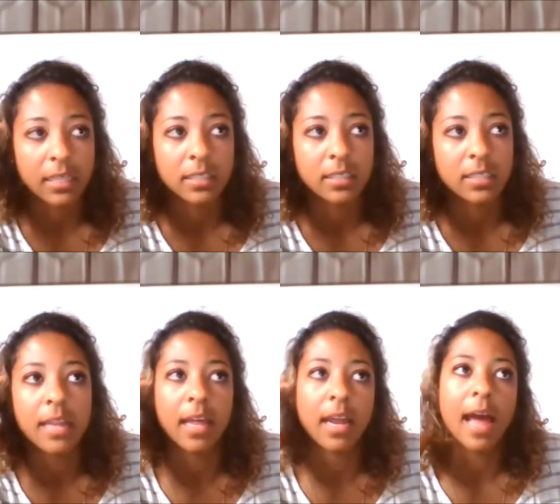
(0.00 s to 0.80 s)
it
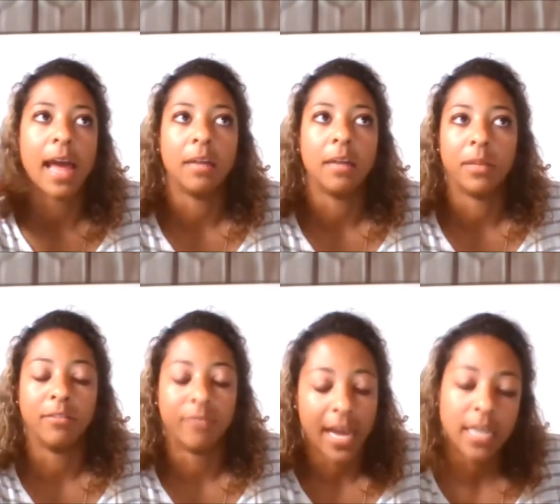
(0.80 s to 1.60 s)
said that I had
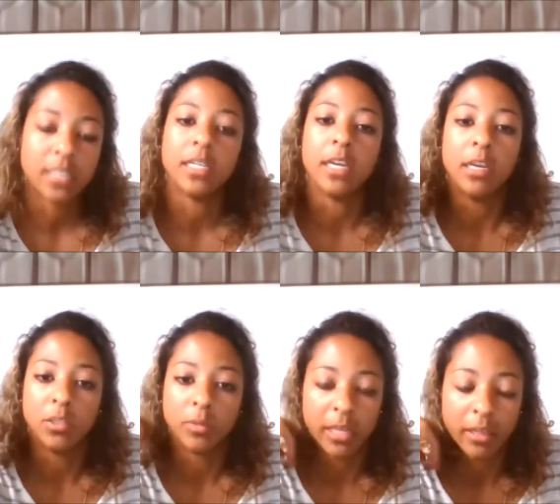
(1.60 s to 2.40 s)
been invited to a
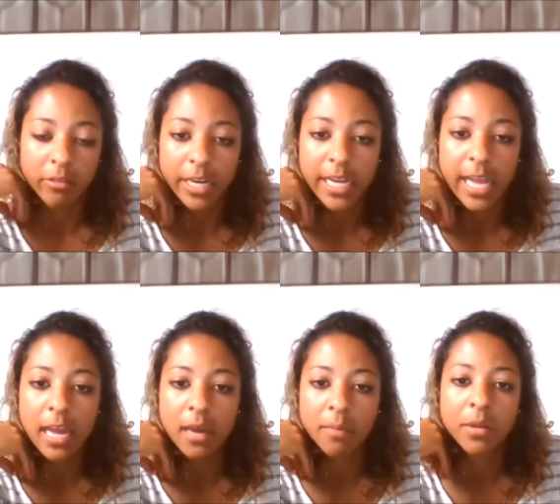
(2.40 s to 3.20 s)
U twenty-three
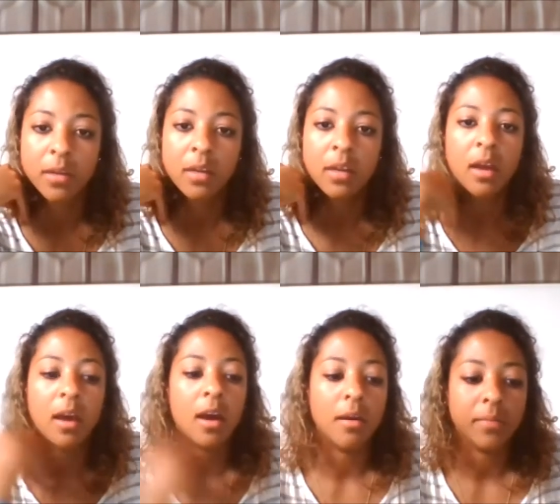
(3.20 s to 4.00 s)
camp
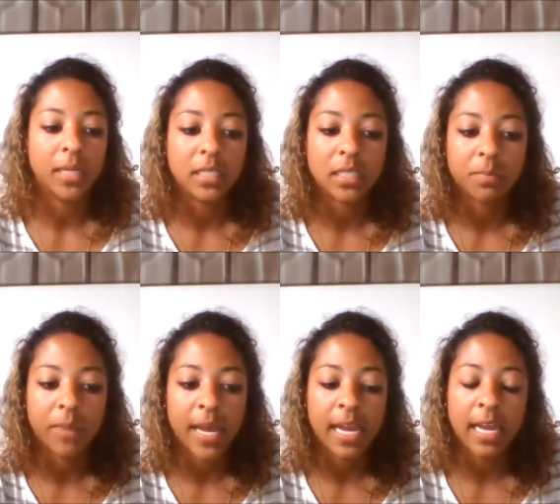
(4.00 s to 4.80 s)
um, in
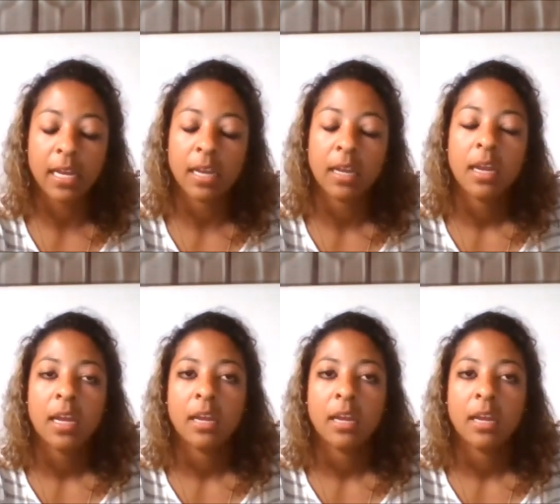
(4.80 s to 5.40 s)
Spain.